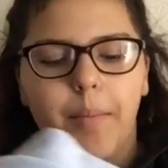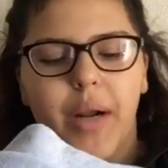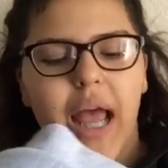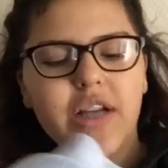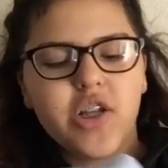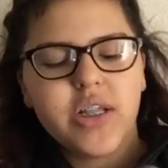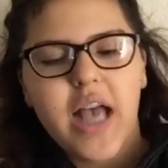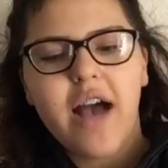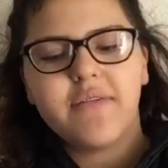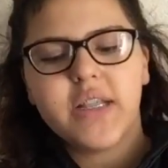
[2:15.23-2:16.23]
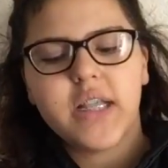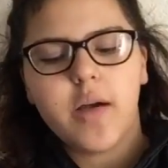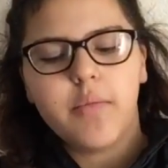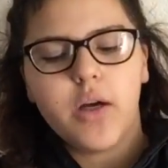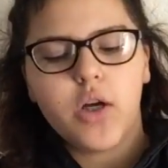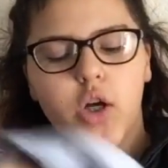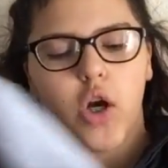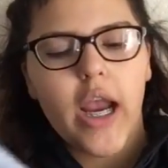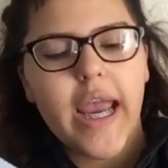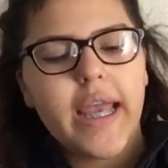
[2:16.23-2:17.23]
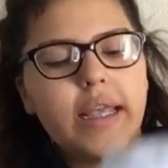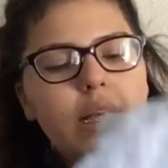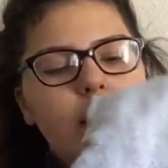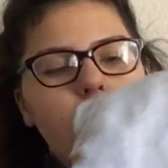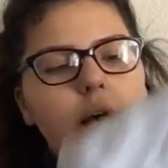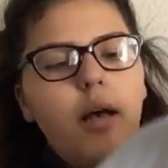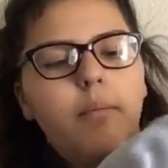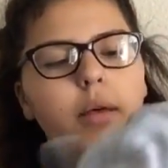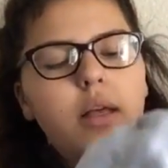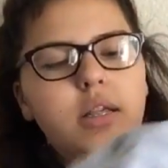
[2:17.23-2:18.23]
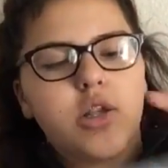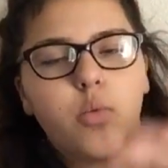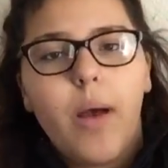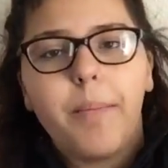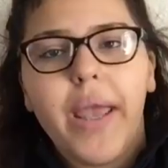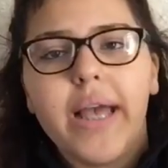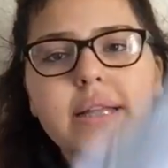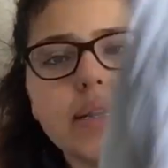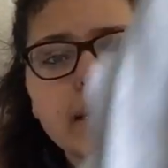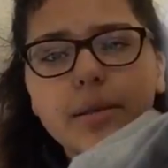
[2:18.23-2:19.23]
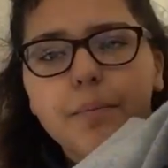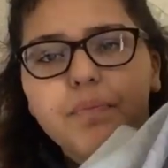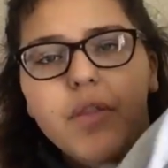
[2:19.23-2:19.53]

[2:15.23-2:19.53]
but I just have some gray sweatpants